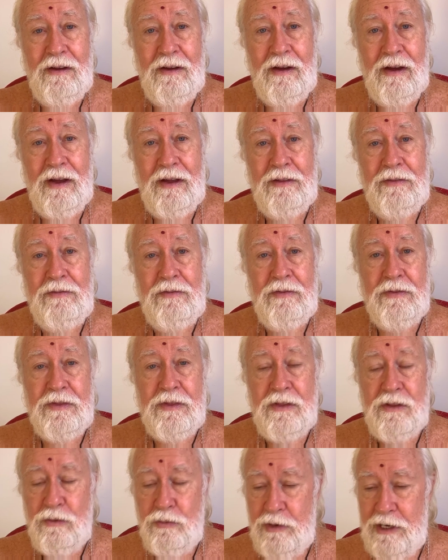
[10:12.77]
And
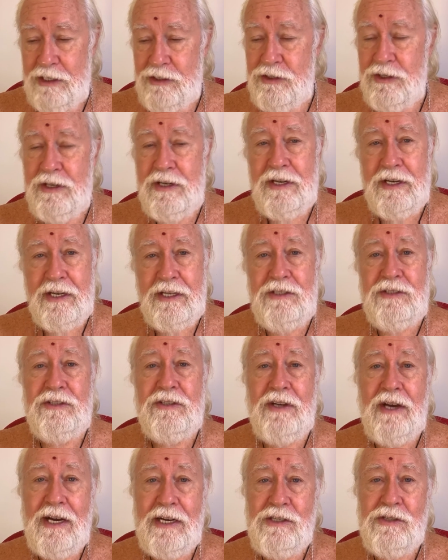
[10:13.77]
the reason is,
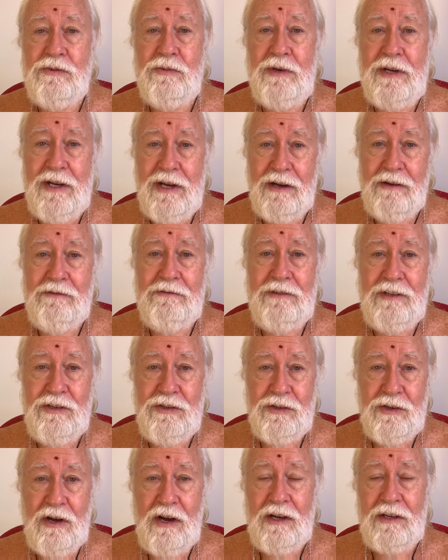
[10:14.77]
as we have
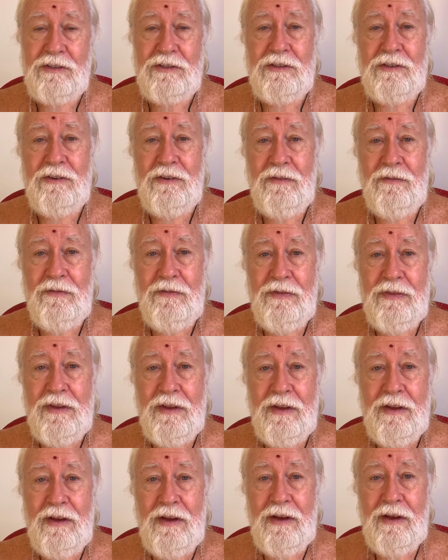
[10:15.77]
discussed,
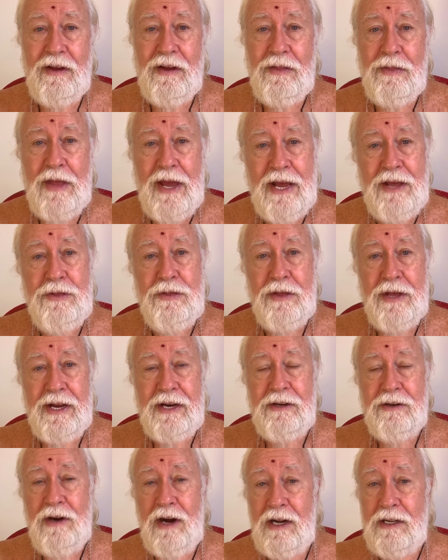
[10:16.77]
they
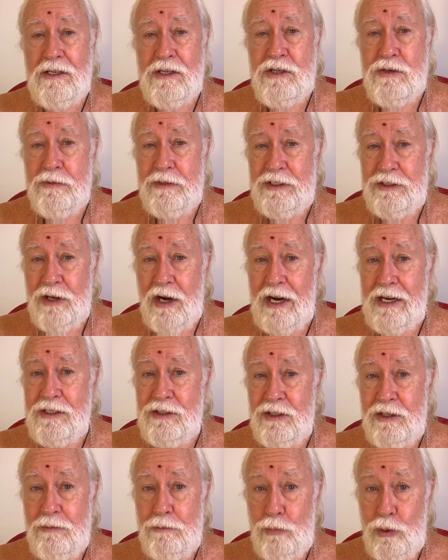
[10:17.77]
think knowledge
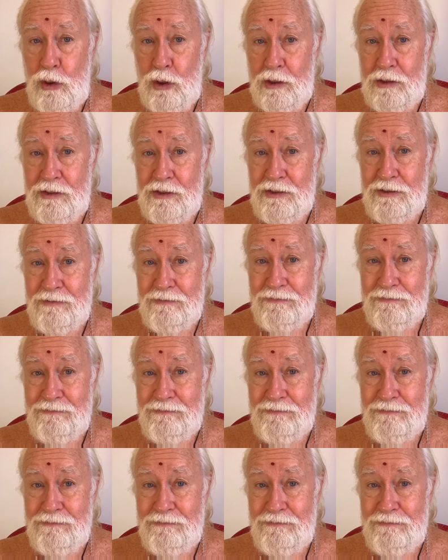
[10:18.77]
resides in books